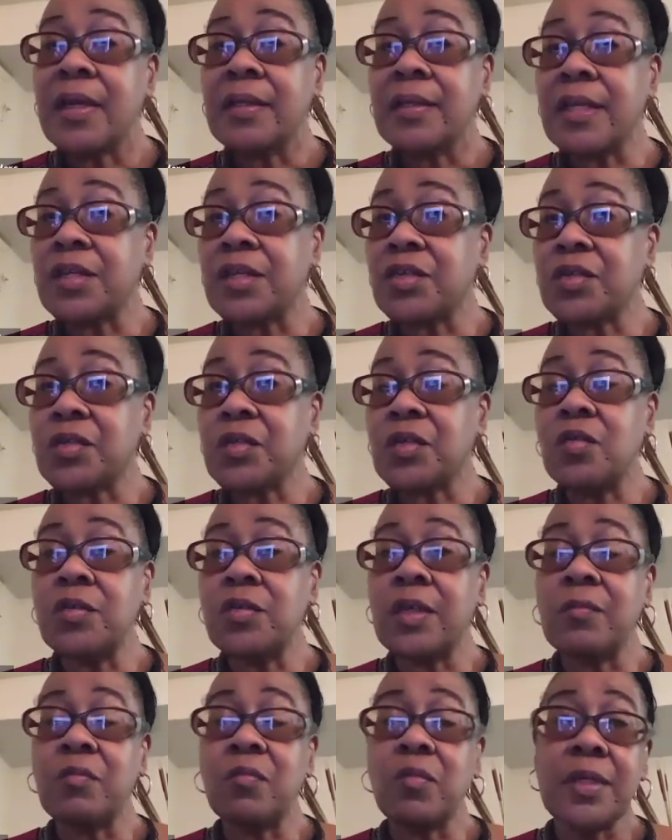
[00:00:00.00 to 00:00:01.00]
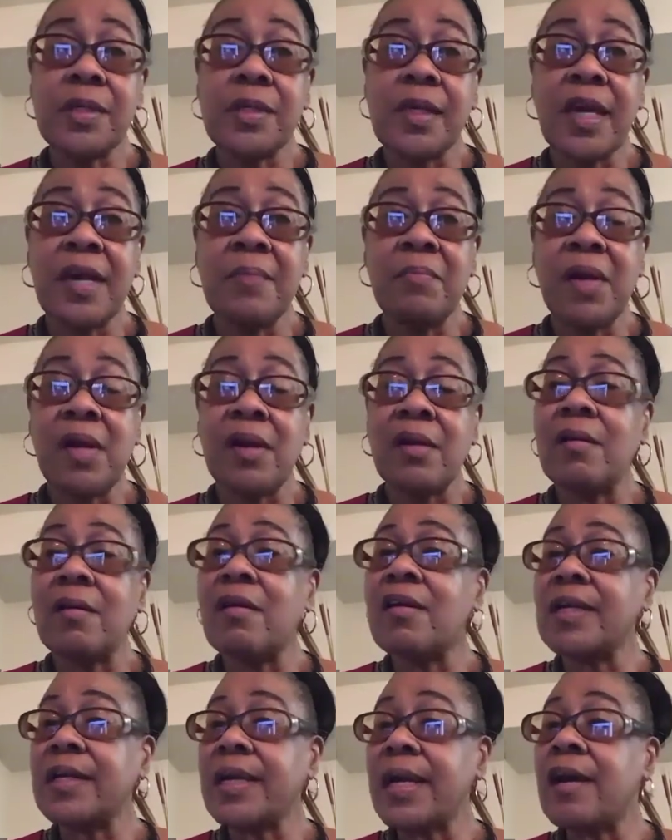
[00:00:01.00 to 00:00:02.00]
They just knew that one time my
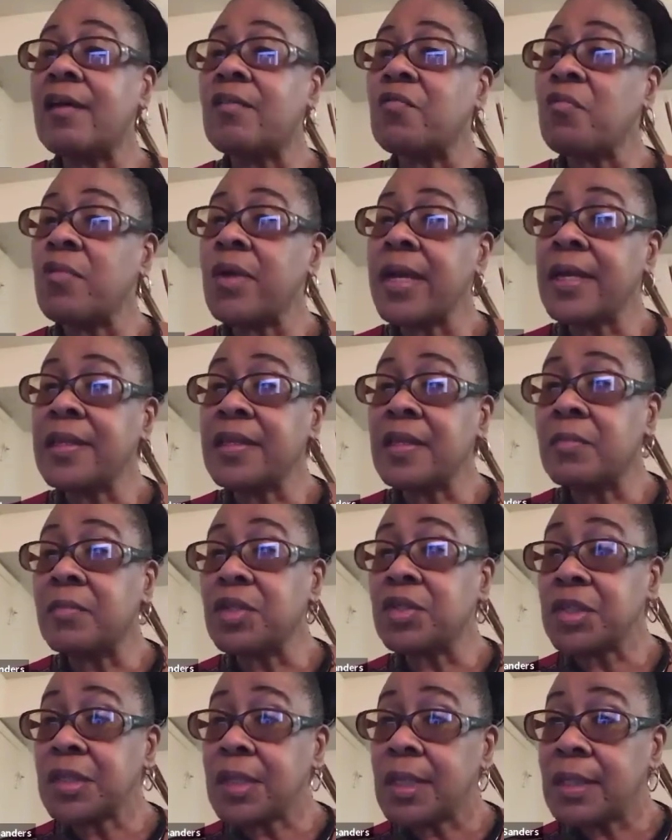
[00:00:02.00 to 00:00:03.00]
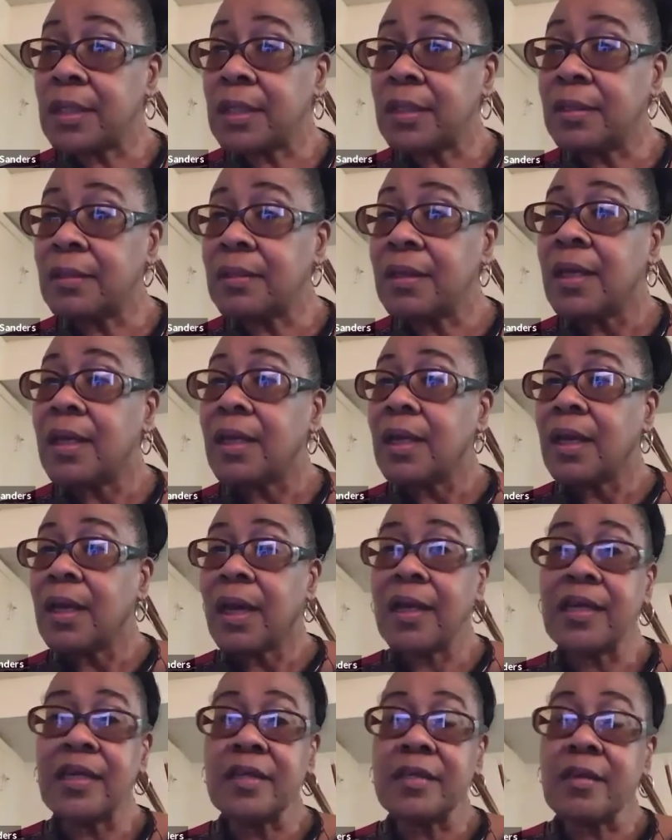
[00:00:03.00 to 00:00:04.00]
heart outran the machine,
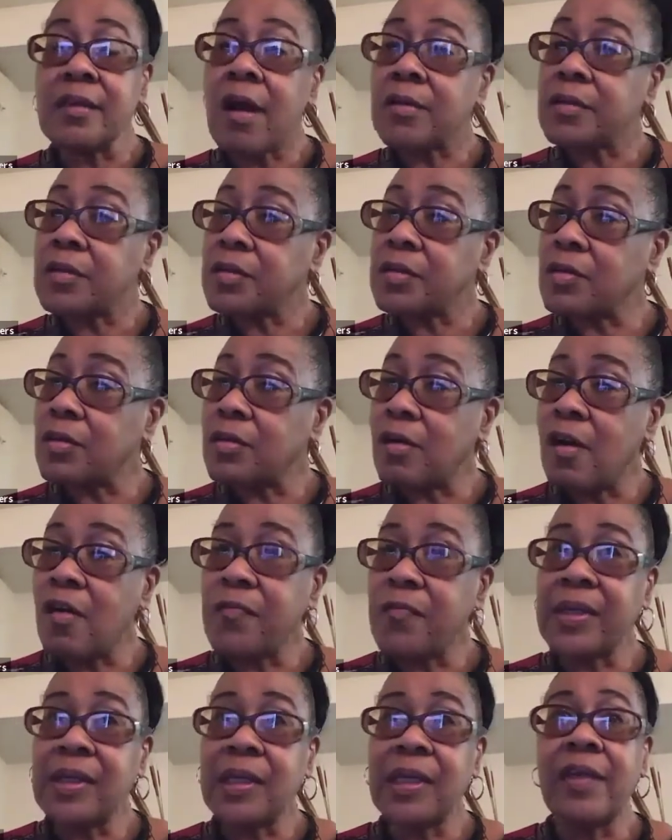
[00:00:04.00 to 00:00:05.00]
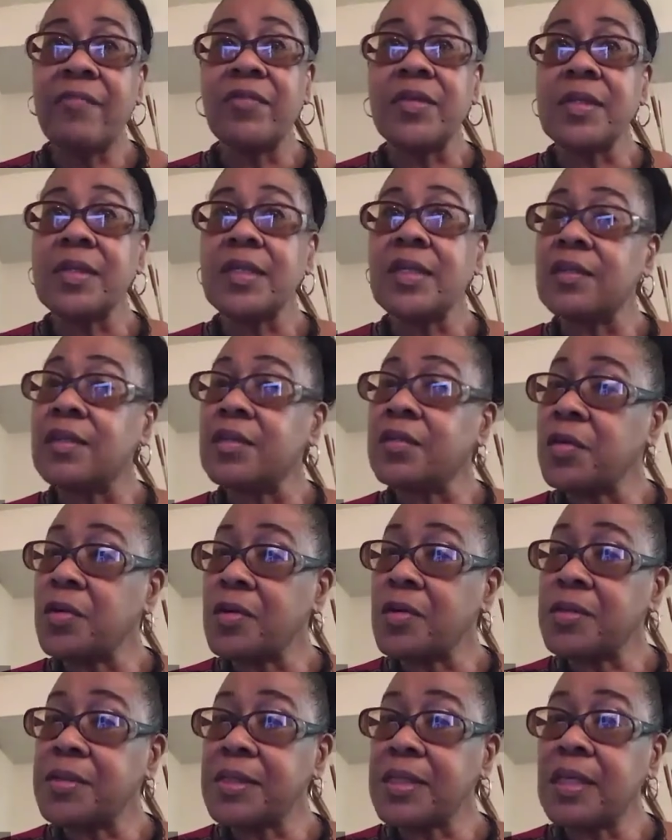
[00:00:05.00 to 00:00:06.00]
and the doctor took off and left and sent the
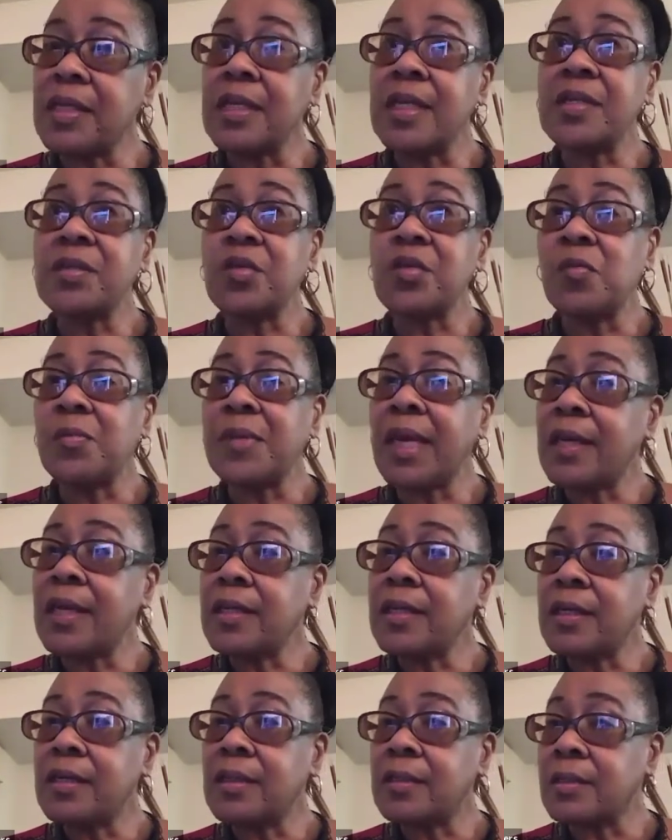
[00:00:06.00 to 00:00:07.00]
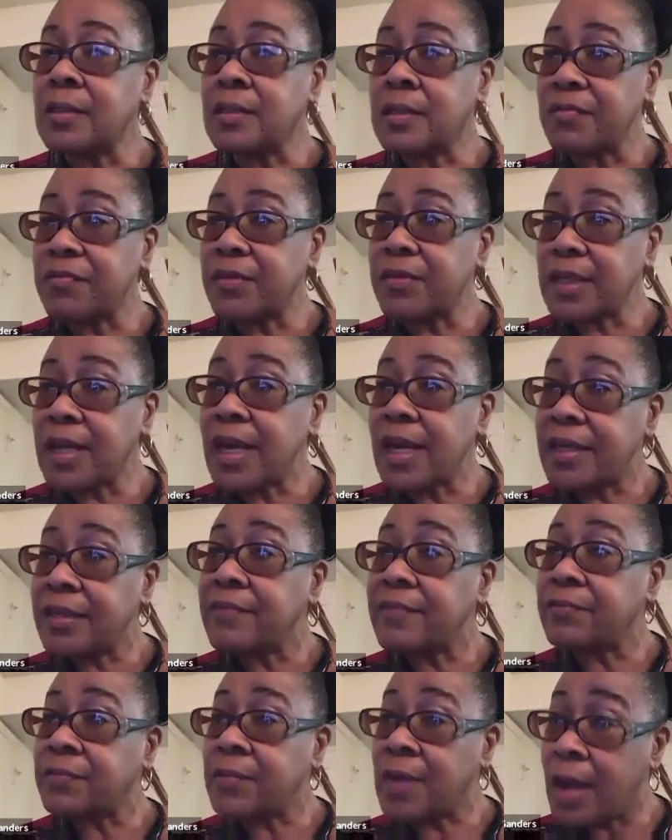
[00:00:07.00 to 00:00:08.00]
nurse in. They told me I needed a different kind
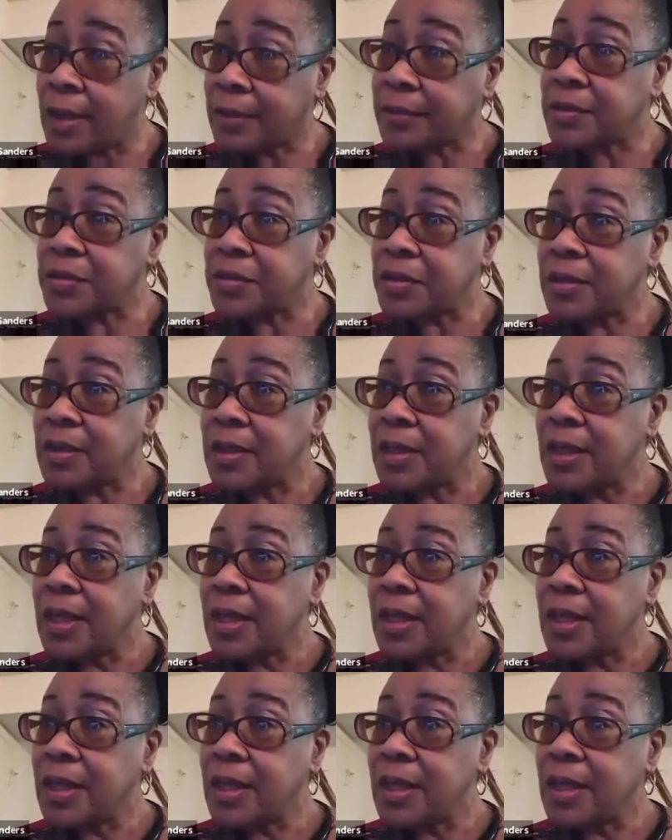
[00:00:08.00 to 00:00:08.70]
of doctor.